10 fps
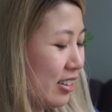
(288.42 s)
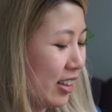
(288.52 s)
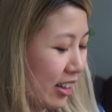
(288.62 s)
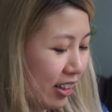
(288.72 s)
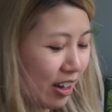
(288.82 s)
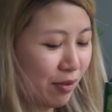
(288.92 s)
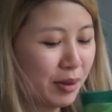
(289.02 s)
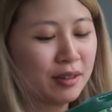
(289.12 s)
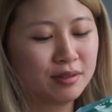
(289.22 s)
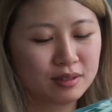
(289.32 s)
lately I've
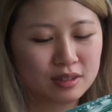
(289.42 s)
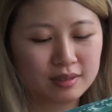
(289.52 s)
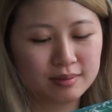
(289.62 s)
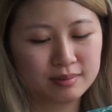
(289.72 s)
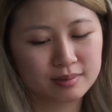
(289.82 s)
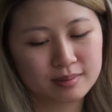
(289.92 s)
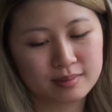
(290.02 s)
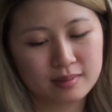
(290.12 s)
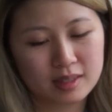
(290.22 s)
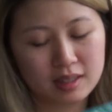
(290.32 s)
been
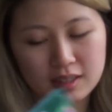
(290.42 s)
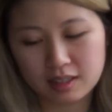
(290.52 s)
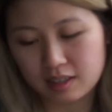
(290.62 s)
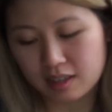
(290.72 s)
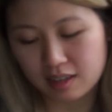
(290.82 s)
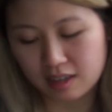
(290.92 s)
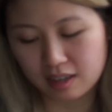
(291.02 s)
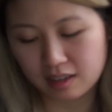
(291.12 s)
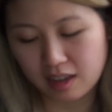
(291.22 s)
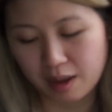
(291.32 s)

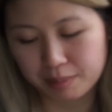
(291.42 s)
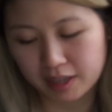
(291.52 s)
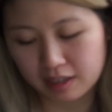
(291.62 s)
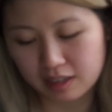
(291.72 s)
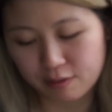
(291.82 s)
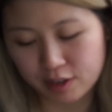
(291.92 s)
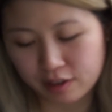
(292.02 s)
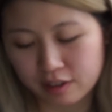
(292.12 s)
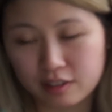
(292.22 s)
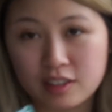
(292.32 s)
happy giving
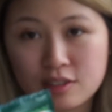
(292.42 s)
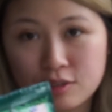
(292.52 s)
her these